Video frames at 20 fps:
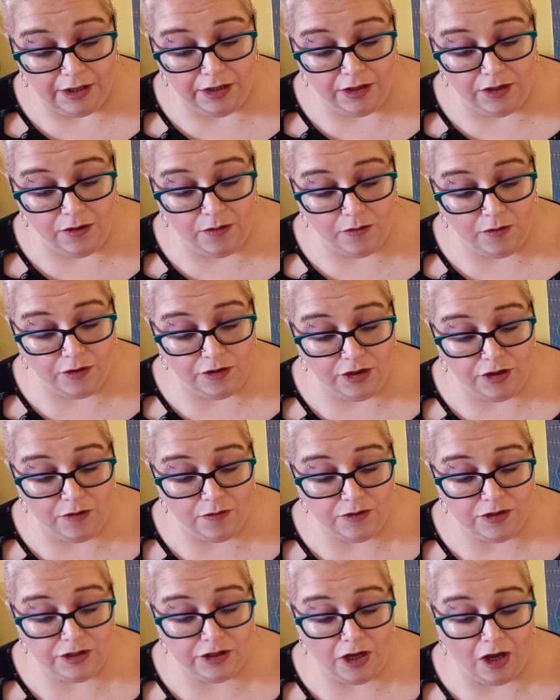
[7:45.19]
you can
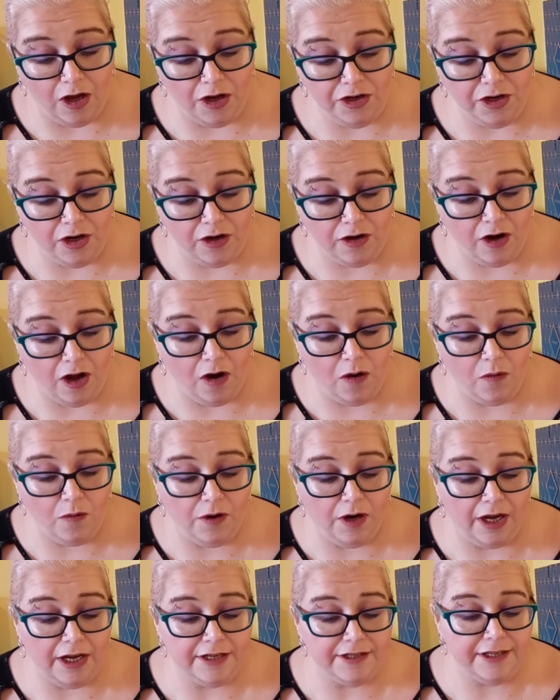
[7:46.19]
use it on your own
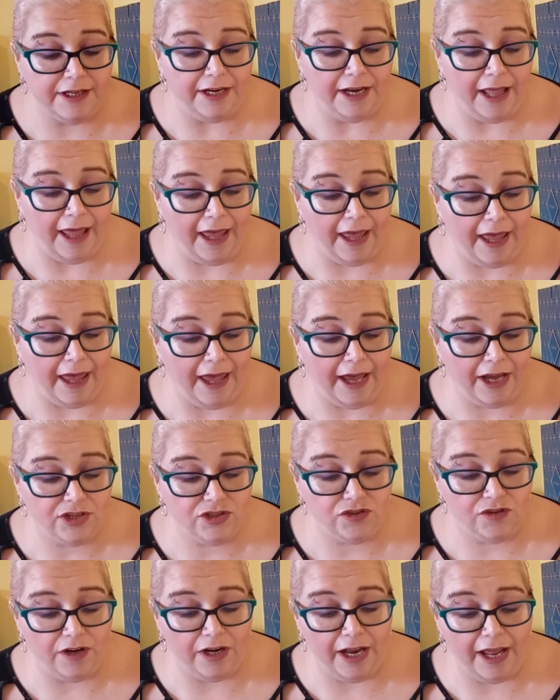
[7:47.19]
as an
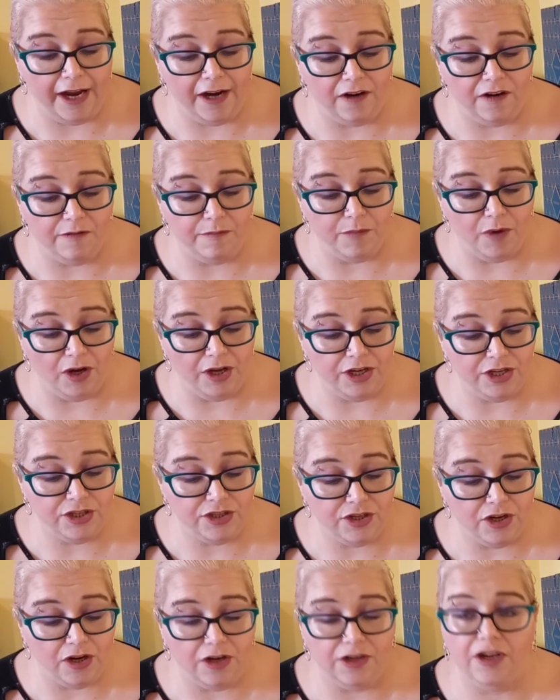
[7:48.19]
extra layer of
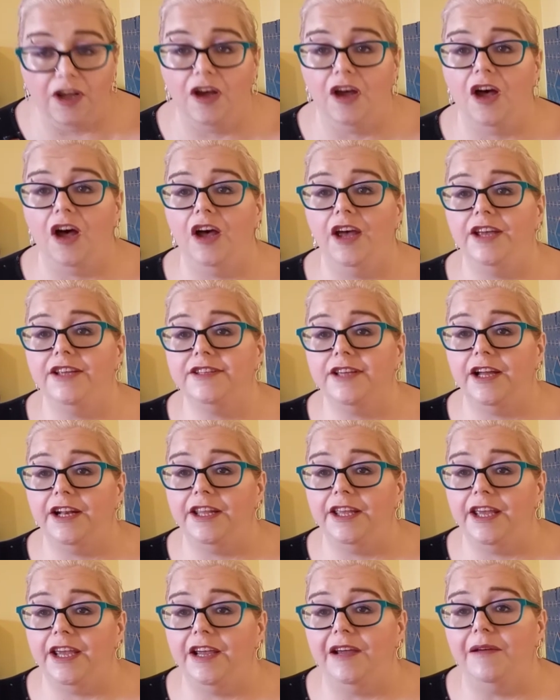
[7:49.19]
moisture that hides
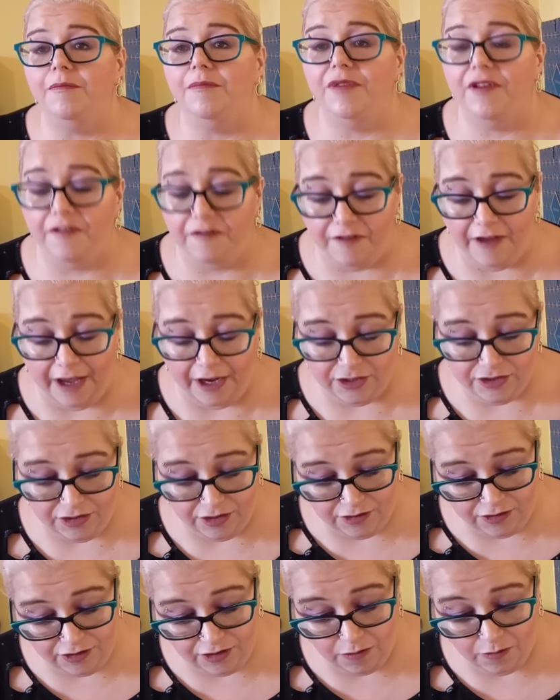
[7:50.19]
any
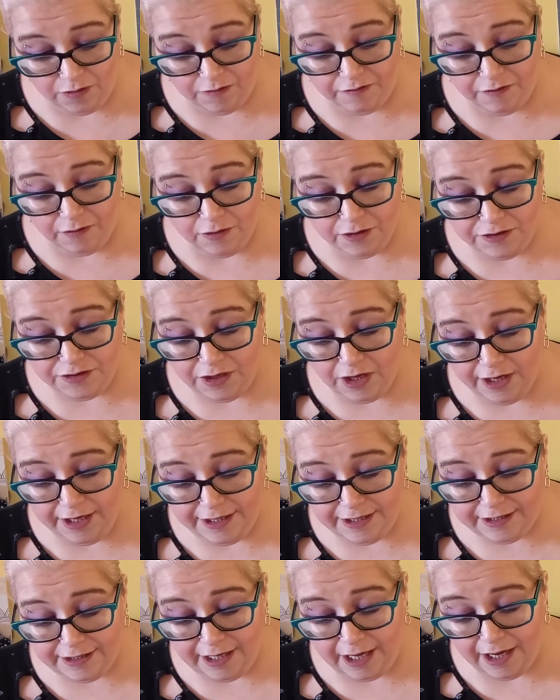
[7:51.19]
imperfection. So the full
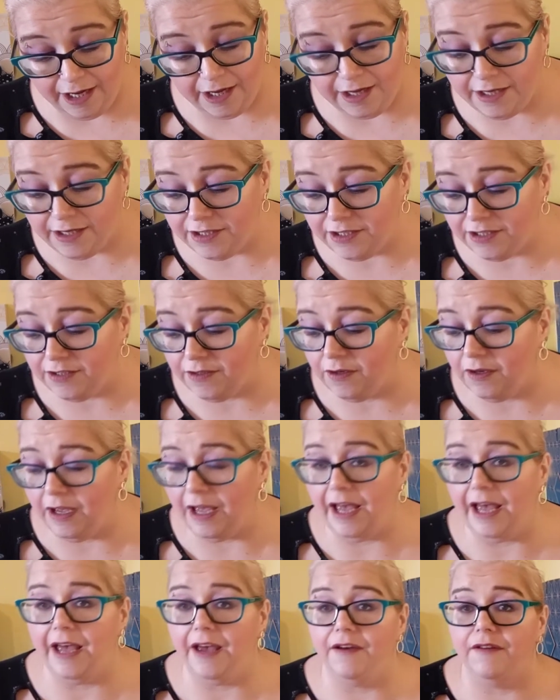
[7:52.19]
size of that is
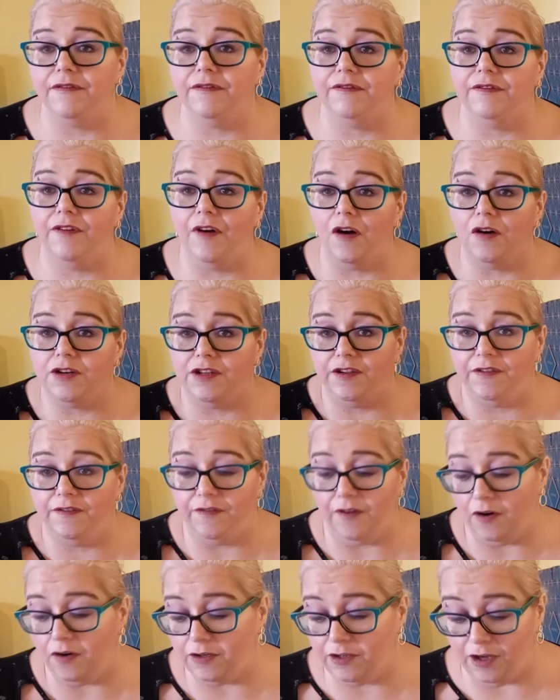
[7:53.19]

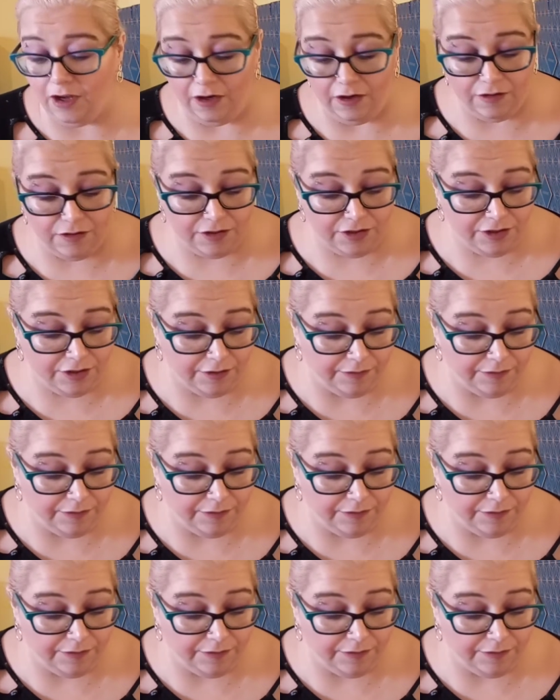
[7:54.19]
$44.